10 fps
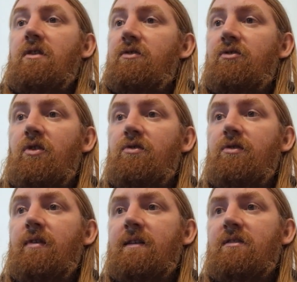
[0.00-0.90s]
No
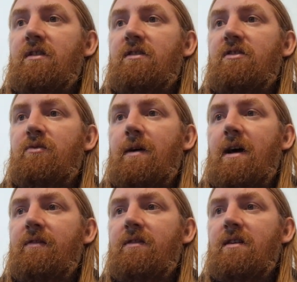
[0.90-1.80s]
direct to consumer
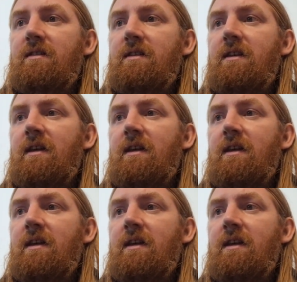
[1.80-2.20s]
advertising.